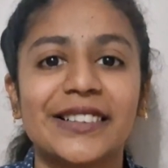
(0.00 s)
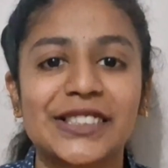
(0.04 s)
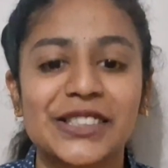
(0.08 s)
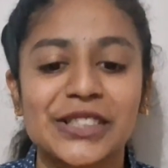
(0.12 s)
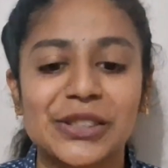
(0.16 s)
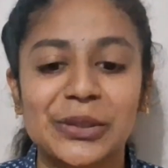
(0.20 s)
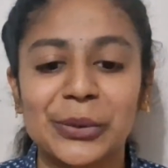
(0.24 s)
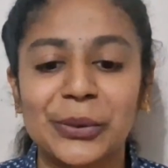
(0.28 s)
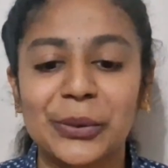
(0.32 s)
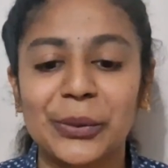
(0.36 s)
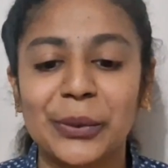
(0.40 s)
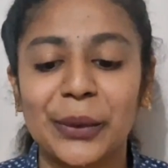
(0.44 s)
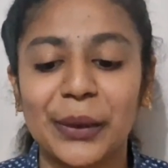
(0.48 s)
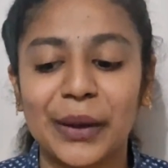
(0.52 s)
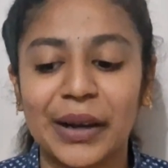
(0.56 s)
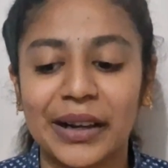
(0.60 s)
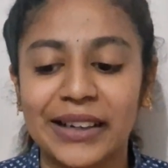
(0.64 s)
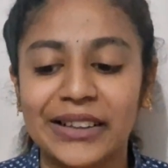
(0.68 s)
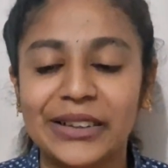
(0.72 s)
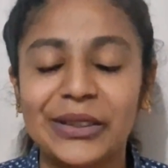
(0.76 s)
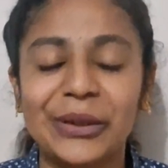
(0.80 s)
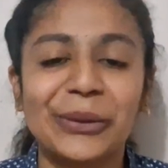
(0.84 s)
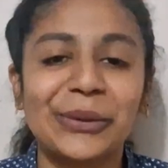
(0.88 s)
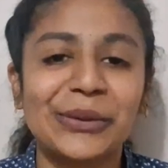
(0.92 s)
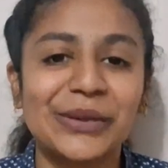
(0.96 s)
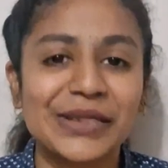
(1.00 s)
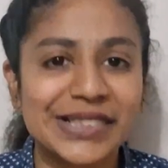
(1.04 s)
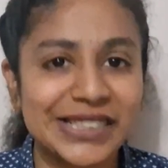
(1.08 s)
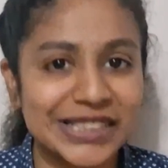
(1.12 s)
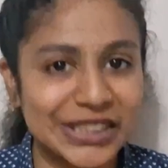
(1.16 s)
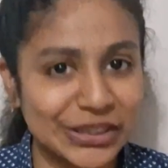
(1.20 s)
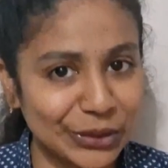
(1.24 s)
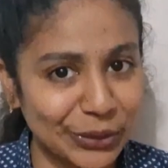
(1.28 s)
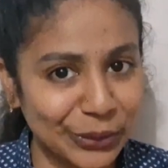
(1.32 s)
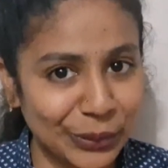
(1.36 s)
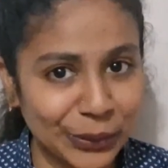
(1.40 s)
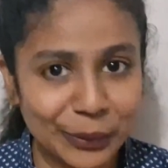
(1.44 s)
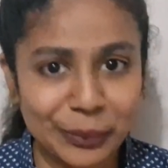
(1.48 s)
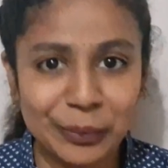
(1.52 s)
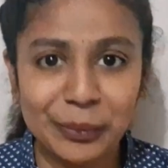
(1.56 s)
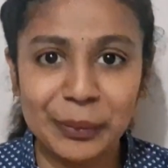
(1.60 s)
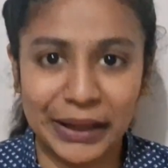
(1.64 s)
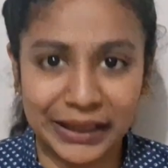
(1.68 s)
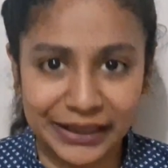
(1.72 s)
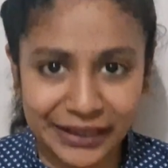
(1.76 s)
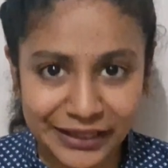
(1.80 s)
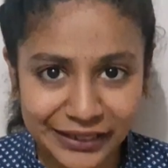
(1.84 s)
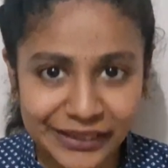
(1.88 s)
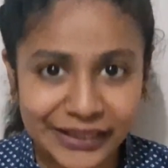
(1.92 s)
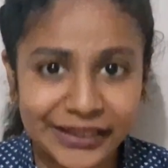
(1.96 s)
So
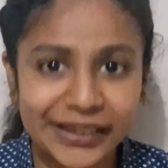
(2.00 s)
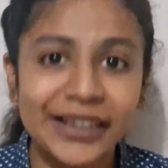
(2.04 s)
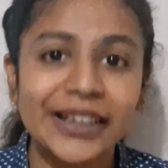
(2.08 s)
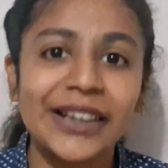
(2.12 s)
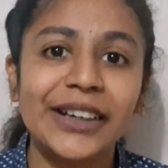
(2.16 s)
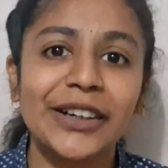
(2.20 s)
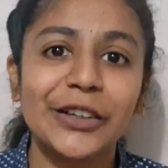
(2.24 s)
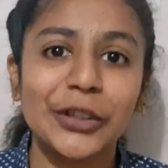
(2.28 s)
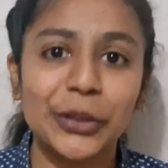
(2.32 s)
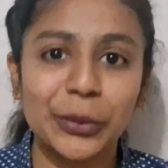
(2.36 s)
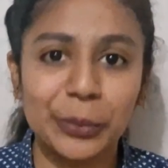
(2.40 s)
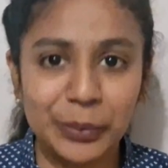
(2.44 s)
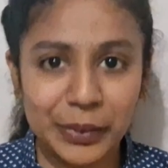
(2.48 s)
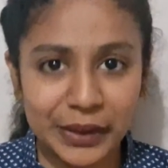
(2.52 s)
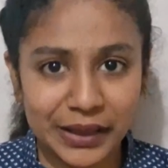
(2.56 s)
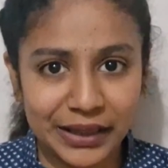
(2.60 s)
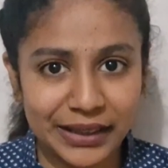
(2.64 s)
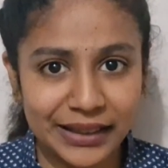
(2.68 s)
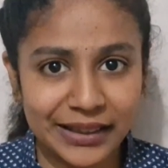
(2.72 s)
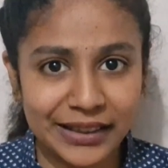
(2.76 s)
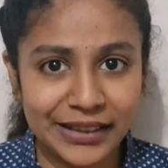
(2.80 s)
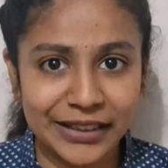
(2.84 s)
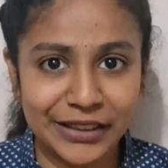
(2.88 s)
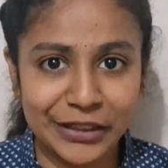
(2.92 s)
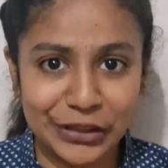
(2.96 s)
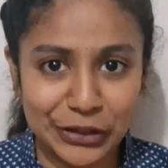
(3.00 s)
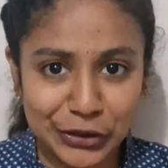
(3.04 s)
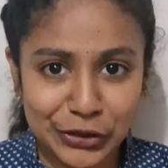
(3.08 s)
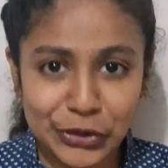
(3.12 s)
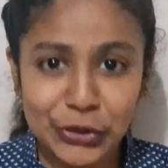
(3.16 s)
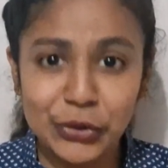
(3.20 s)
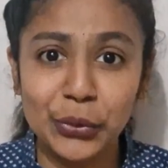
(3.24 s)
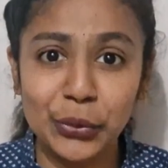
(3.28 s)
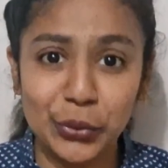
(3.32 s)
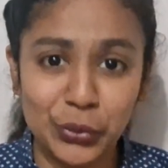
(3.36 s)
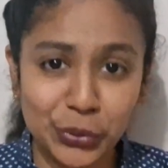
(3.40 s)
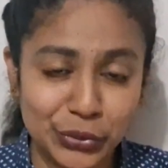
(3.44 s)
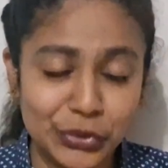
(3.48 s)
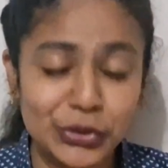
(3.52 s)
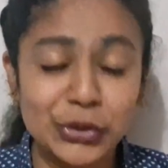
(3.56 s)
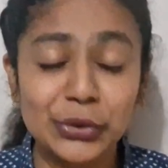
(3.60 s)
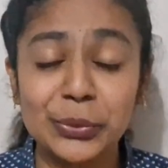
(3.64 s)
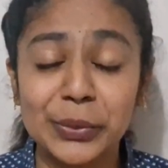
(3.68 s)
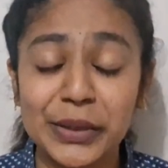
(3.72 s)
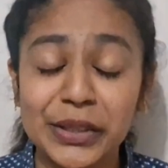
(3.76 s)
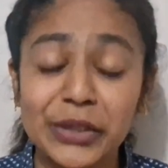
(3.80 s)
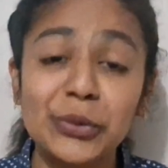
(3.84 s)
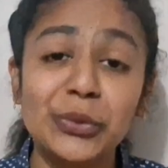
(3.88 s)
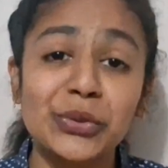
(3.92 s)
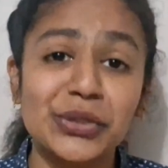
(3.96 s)
better to be
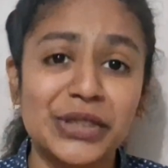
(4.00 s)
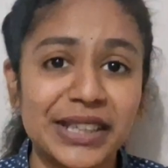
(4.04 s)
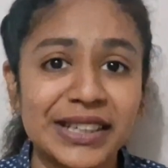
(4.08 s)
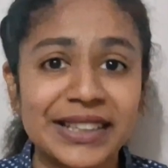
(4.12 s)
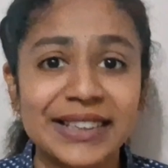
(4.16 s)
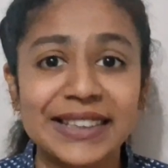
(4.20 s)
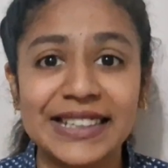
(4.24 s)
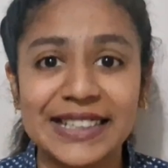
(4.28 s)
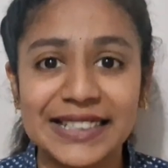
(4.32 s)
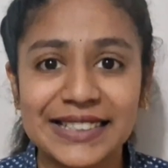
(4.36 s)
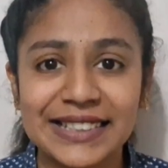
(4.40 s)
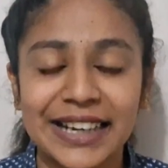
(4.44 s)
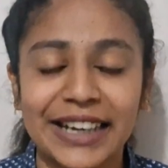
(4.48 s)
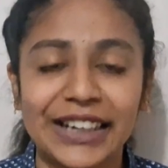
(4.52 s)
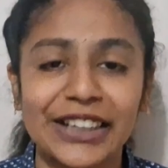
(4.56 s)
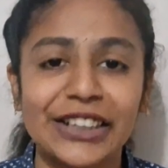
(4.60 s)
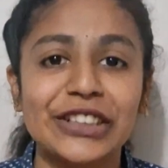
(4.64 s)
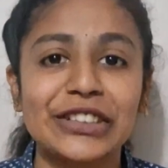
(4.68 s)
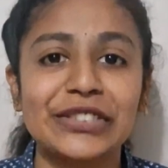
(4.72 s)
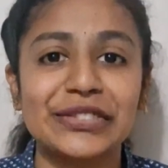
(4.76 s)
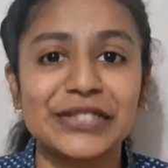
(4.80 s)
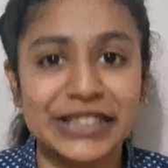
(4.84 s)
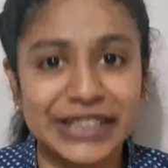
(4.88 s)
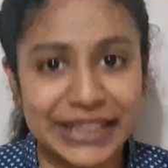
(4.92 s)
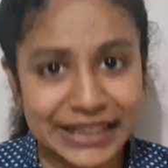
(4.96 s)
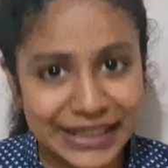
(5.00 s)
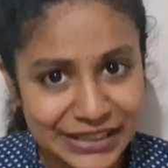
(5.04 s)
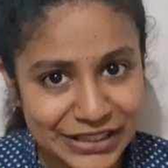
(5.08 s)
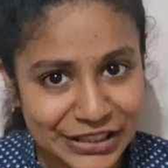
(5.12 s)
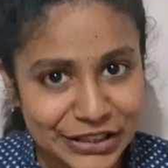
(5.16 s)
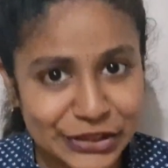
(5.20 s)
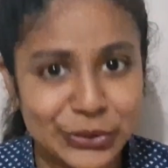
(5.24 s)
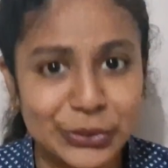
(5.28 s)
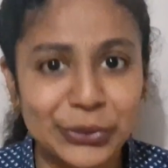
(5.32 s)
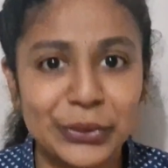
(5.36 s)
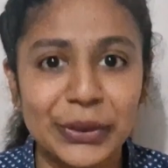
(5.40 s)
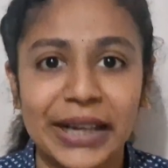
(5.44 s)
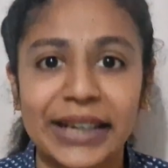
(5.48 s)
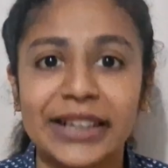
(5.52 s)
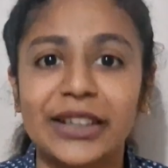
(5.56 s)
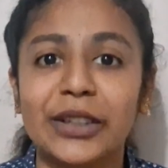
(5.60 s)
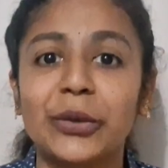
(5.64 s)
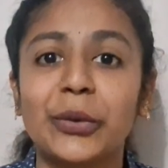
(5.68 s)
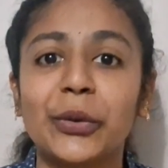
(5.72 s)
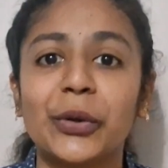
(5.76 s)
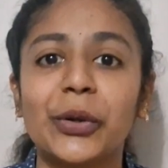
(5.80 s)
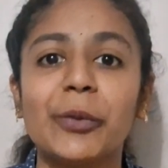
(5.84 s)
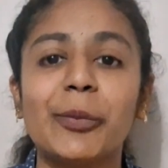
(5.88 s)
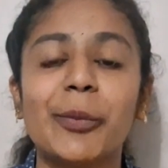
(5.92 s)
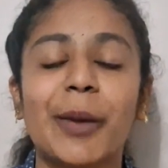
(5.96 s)
using these kind of tricks to get a
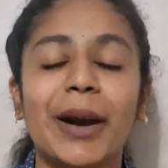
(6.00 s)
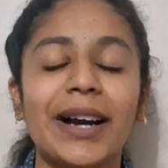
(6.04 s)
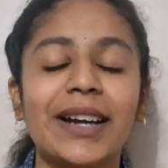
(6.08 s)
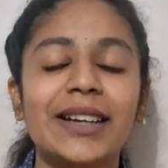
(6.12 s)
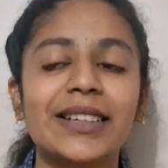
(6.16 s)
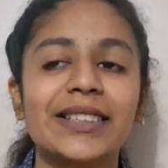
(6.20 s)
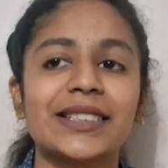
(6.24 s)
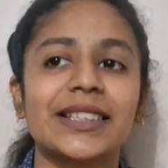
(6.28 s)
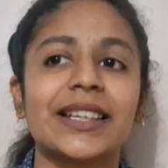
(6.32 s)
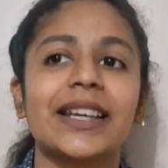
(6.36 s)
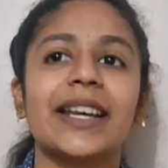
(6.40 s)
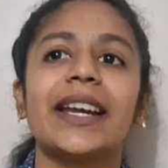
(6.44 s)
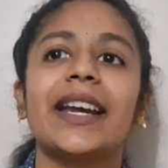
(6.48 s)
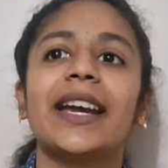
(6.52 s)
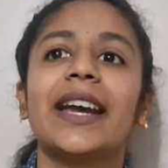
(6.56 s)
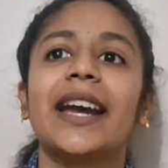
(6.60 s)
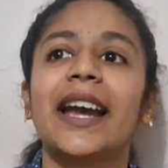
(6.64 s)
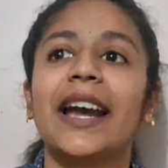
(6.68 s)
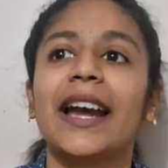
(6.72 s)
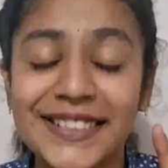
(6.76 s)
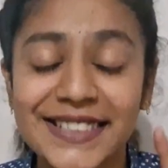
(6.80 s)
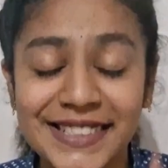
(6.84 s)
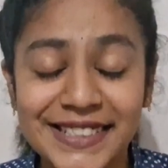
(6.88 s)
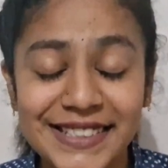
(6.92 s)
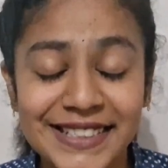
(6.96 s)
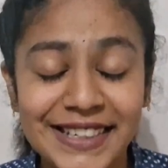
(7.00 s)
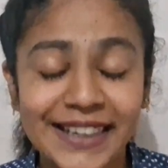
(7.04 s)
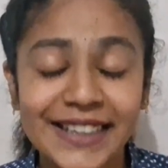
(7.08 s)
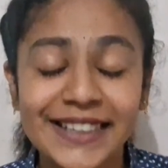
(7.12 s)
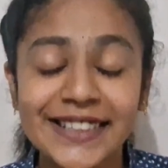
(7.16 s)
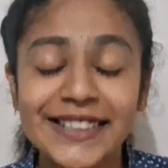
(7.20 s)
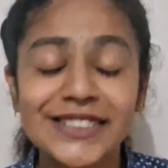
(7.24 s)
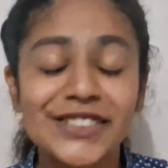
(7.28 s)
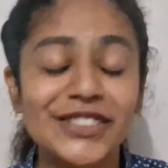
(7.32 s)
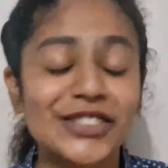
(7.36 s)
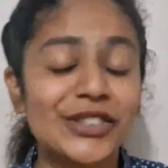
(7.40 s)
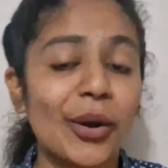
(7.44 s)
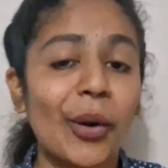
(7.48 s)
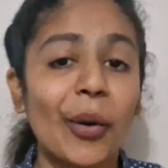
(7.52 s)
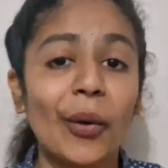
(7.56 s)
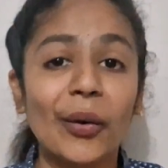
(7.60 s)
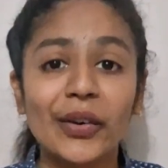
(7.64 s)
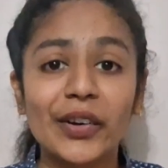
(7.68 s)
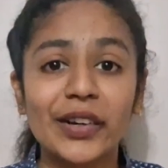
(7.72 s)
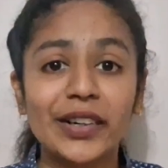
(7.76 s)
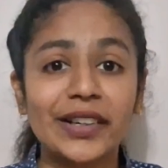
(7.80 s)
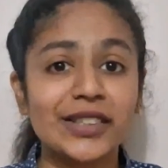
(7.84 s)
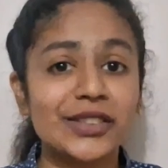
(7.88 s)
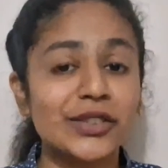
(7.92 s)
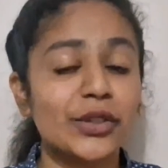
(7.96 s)
good marks. Since
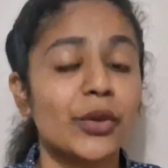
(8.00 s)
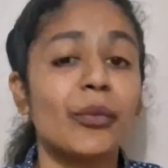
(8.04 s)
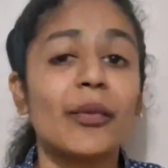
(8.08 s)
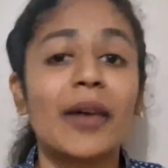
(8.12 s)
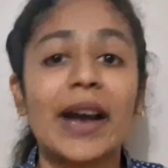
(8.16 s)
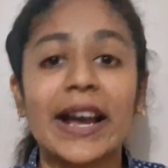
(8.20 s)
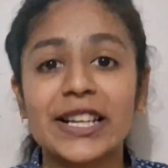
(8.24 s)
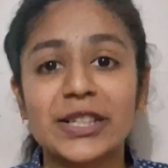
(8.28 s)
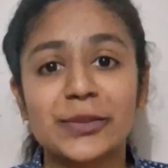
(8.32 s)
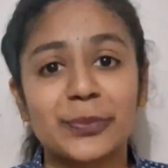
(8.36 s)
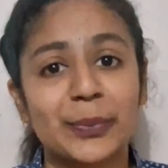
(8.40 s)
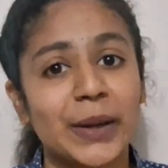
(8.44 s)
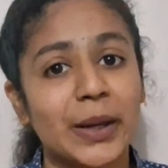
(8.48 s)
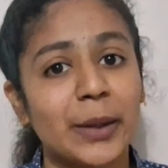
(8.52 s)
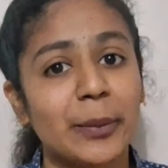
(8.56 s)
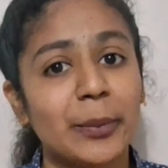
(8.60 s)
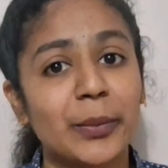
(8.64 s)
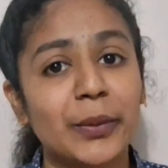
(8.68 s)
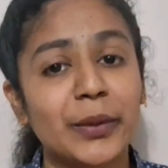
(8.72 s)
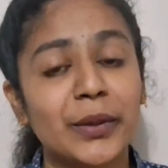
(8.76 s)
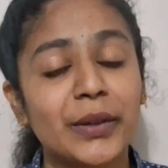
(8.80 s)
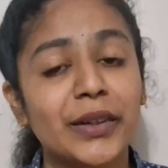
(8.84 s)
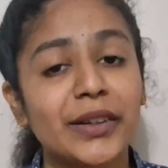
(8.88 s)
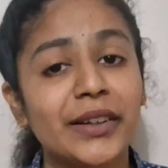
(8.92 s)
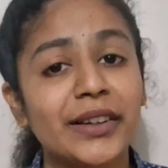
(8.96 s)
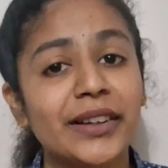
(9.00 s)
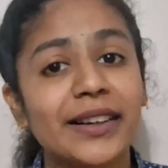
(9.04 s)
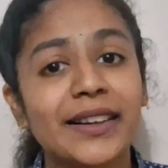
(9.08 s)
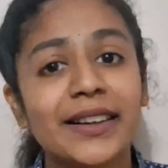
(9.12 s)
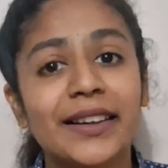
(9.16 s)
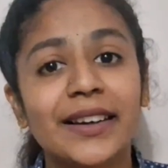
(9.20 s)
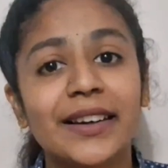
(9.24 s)
audit is a vast paper,